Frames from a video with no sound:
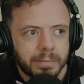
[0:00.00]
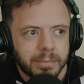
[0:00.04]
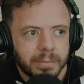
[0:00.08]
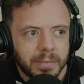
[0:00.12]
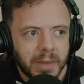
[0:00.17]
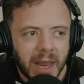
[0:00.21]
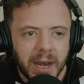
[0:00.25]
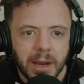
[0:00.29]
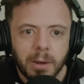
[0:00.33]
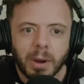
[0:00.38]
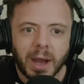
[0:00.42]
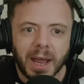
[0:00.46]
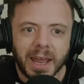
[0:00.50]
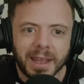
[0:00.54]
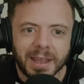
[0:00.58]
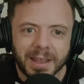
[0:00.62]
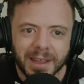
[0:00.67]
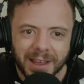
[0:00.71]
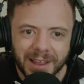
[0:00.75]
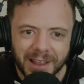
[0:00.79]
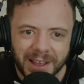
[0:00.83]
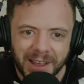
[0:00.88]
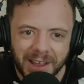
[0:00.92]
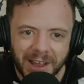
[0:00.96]
Anyway,
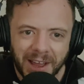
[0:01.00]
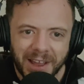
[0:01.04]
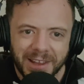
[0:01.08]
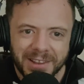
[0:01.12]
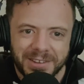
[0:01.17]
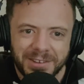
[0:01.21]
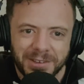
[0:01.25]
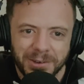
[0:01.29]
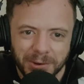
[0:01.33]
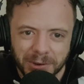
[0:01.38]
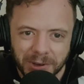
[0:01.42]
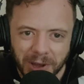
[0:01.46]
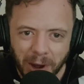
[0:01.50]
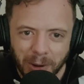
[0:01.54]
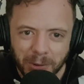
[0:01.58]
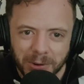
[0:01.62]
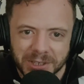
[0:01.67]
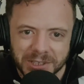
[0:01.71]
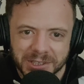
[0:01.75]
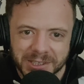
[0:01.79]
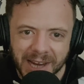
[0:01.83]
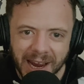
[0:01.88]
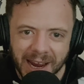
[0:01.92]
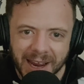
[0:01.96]
do go
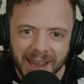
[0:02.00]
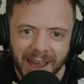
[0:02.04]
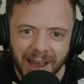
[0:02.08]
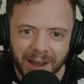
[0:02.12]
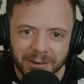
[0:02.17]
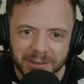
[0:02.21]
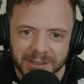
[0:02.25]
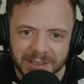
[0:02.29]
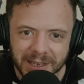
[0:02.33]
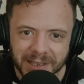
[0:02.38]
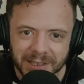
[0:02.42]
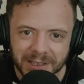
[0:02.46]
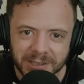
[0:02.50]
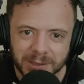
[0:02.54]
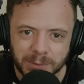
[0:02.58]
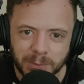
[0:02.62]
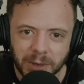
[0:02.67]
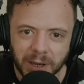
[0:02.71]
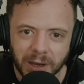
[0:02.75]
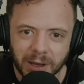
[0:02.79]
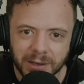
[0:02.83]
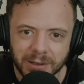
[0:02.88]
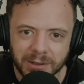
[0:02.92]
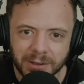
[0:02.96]
and check out
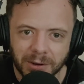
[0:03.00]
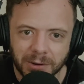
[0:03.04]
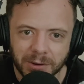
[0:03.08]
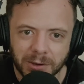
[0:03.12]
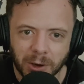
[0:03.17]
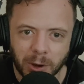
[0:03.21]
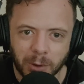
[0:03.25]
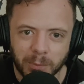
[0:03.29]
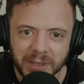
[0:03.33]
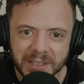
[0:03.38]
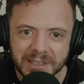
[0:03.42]
tankespjärn.com.